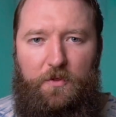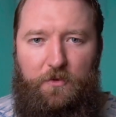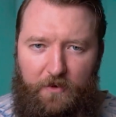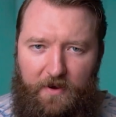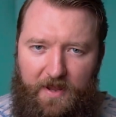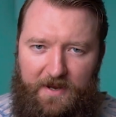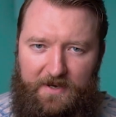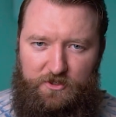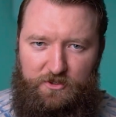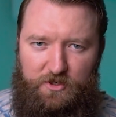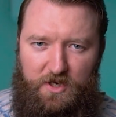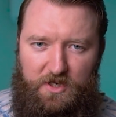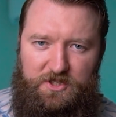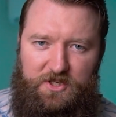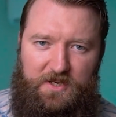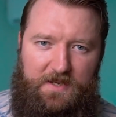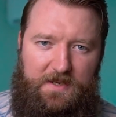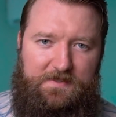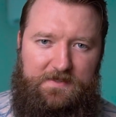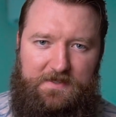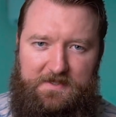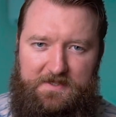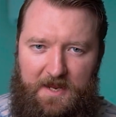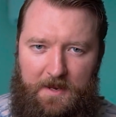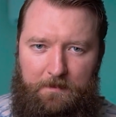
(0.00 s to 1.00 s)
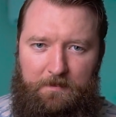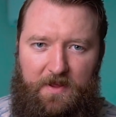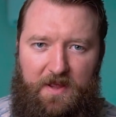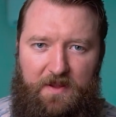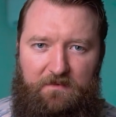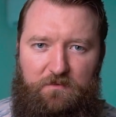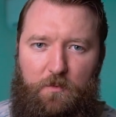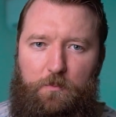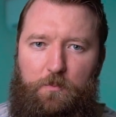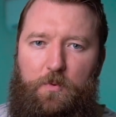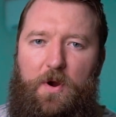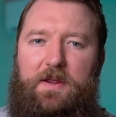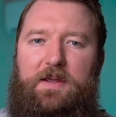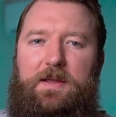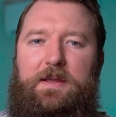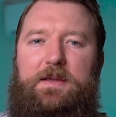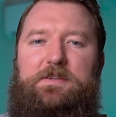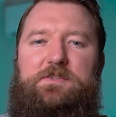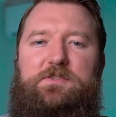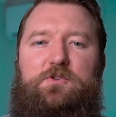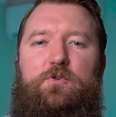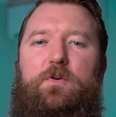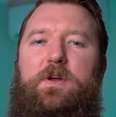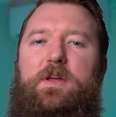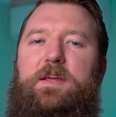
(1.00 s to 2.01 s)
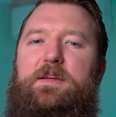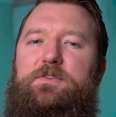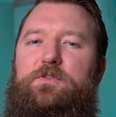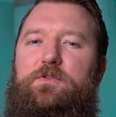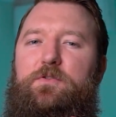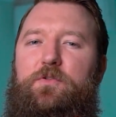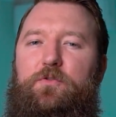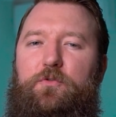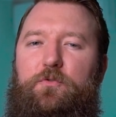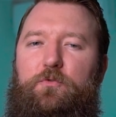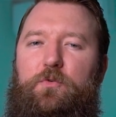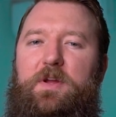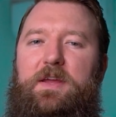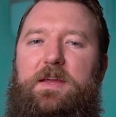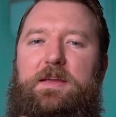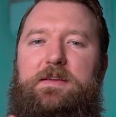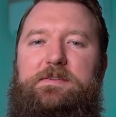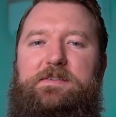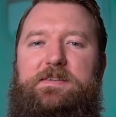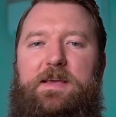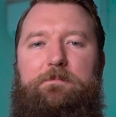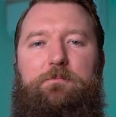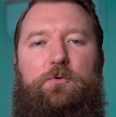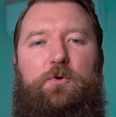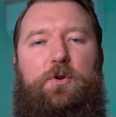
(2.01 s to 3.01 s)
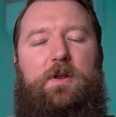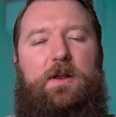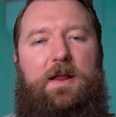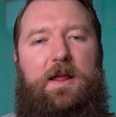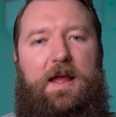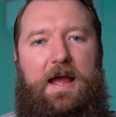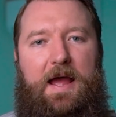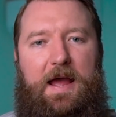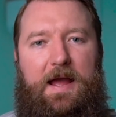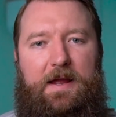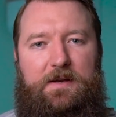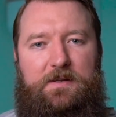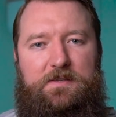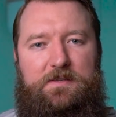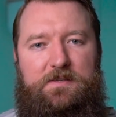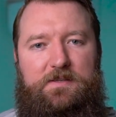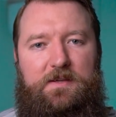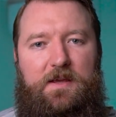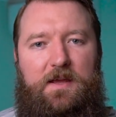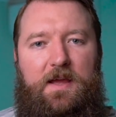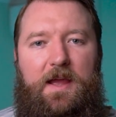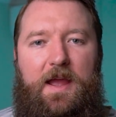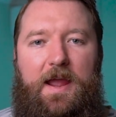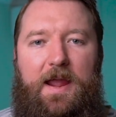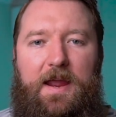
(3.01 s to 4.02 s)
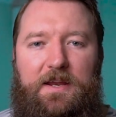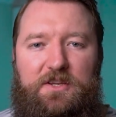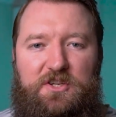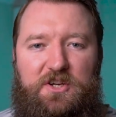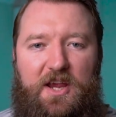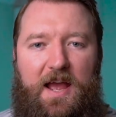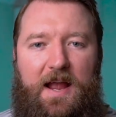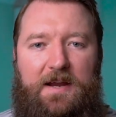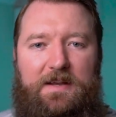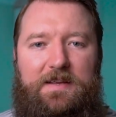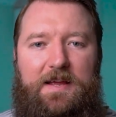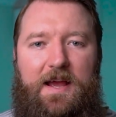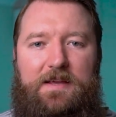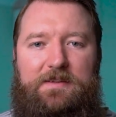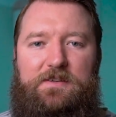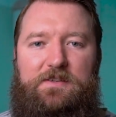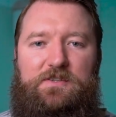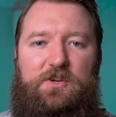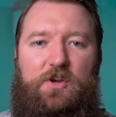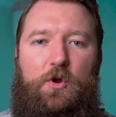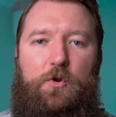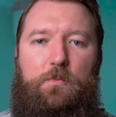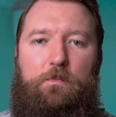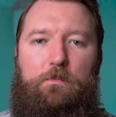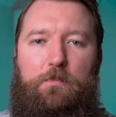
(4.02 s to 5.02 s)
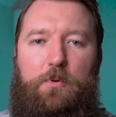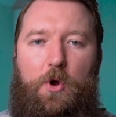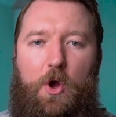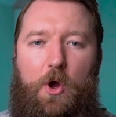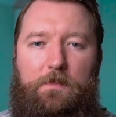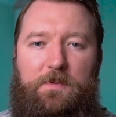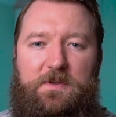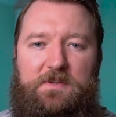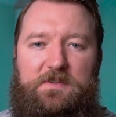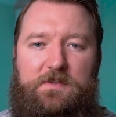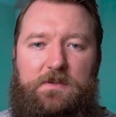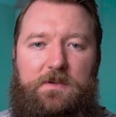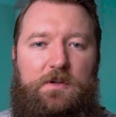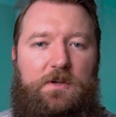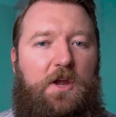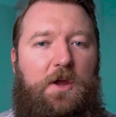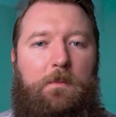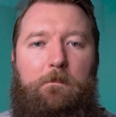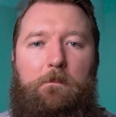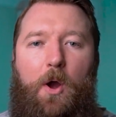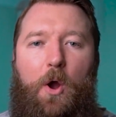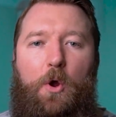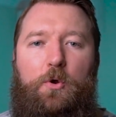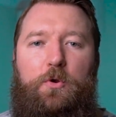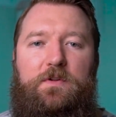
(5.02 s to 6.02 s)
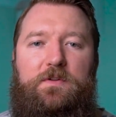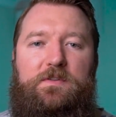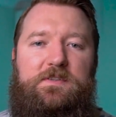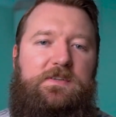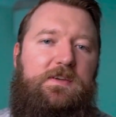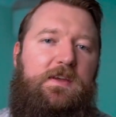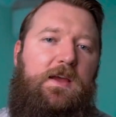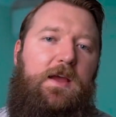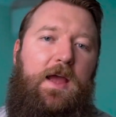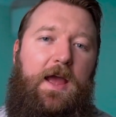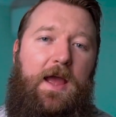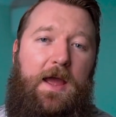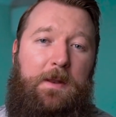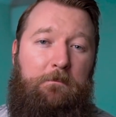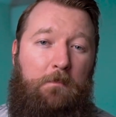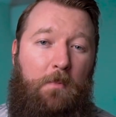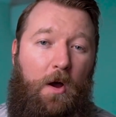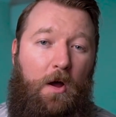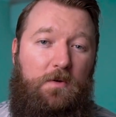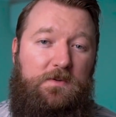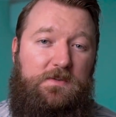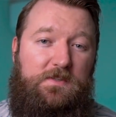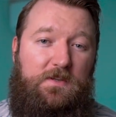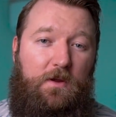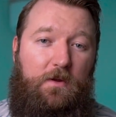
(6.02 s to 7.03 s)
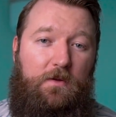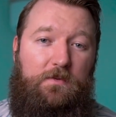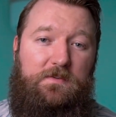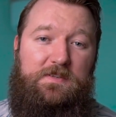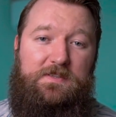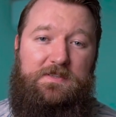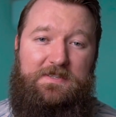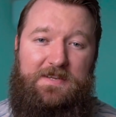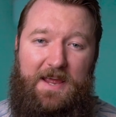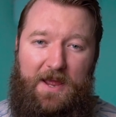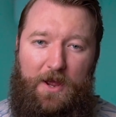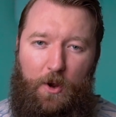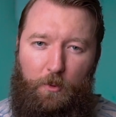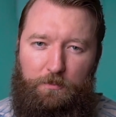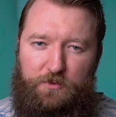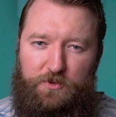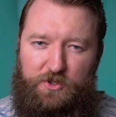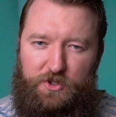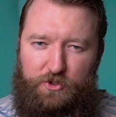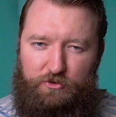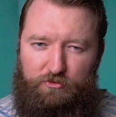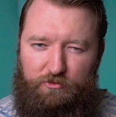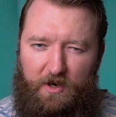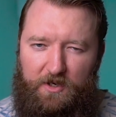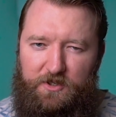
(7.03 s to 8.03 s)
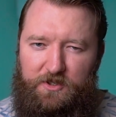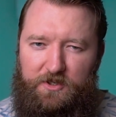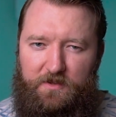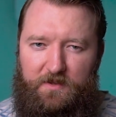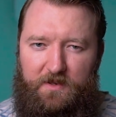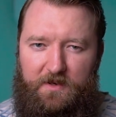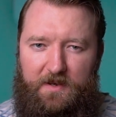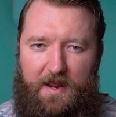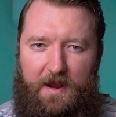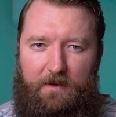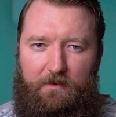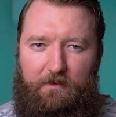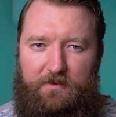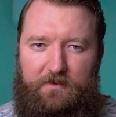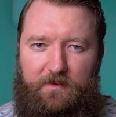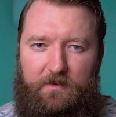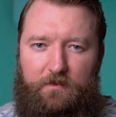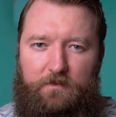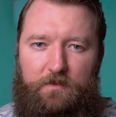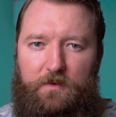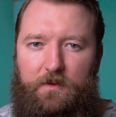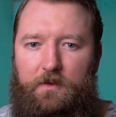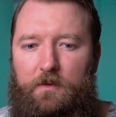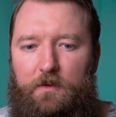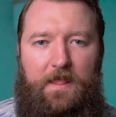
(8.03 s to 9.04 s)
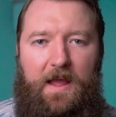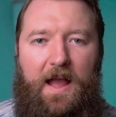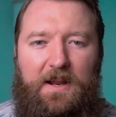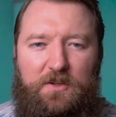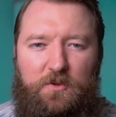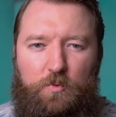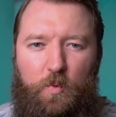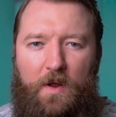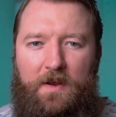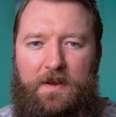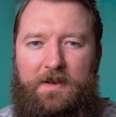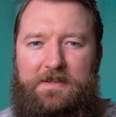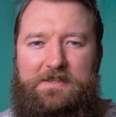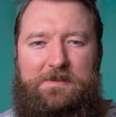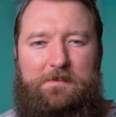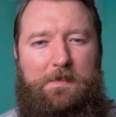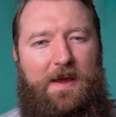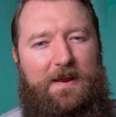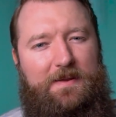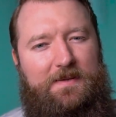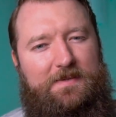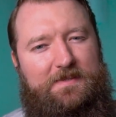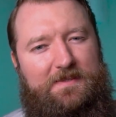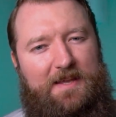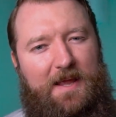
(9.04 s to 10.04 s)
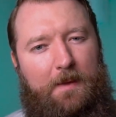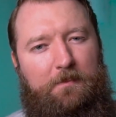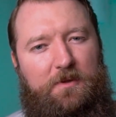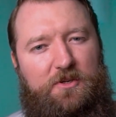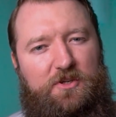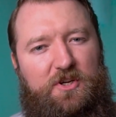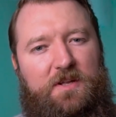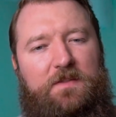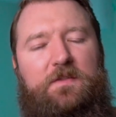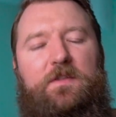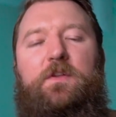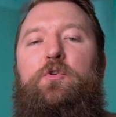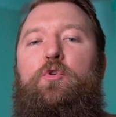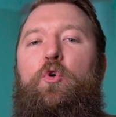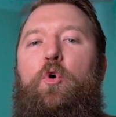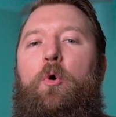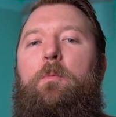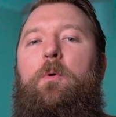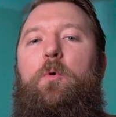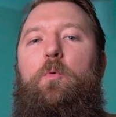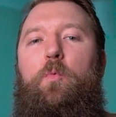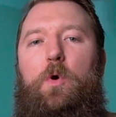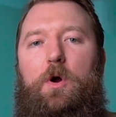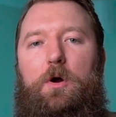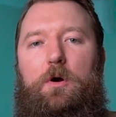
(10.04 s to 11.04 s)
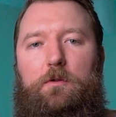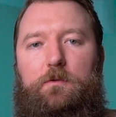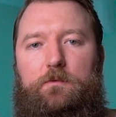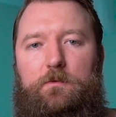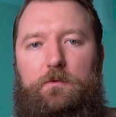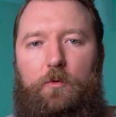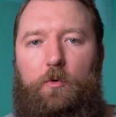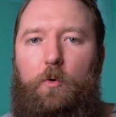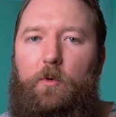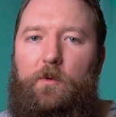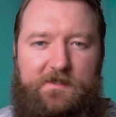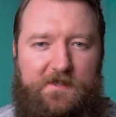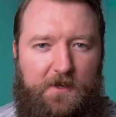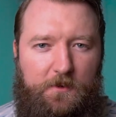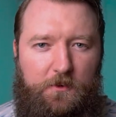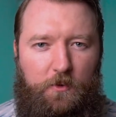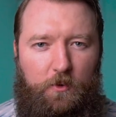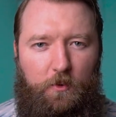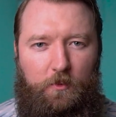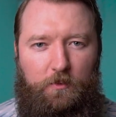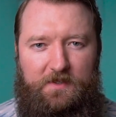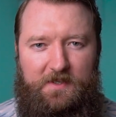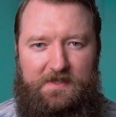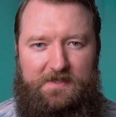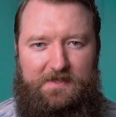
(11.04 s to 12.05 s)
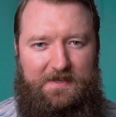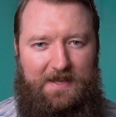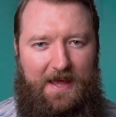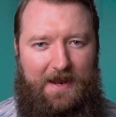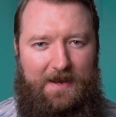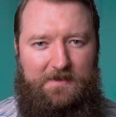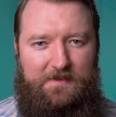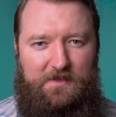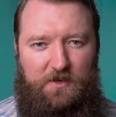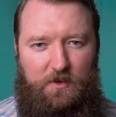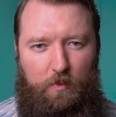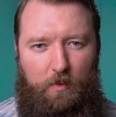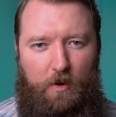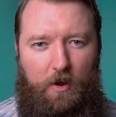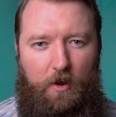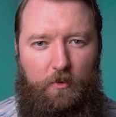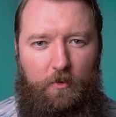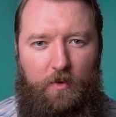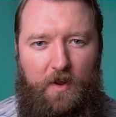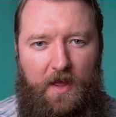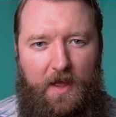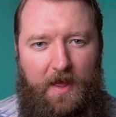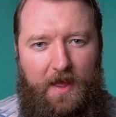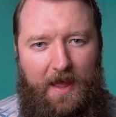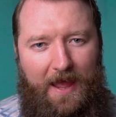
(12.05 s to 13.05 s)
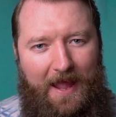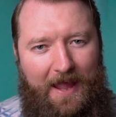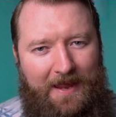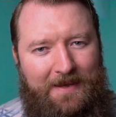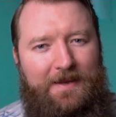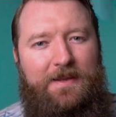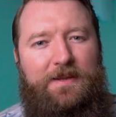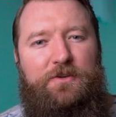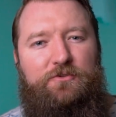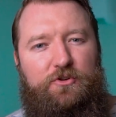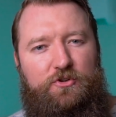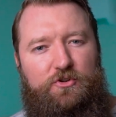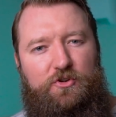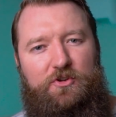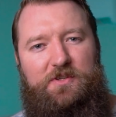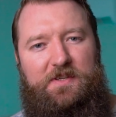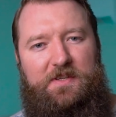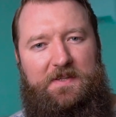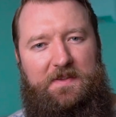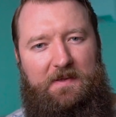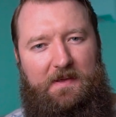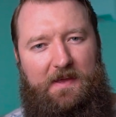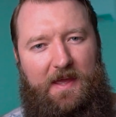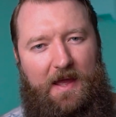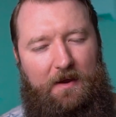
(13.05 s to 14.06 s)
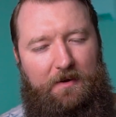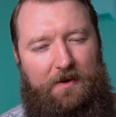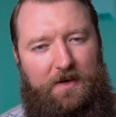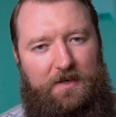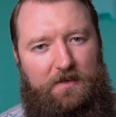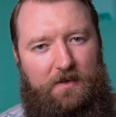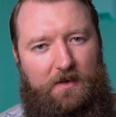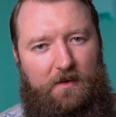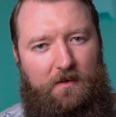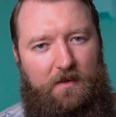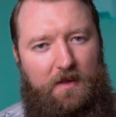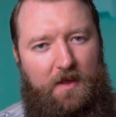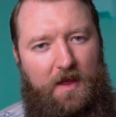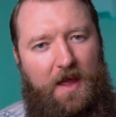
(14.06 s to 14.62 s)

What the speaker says: 3-act structure is a template for breaking a story into 3 separate acts. Each act has its own purpose, components, and milestones to help structure the narrative. Act 1 is about establishing the normal world, also called the status quo, and introducing the character,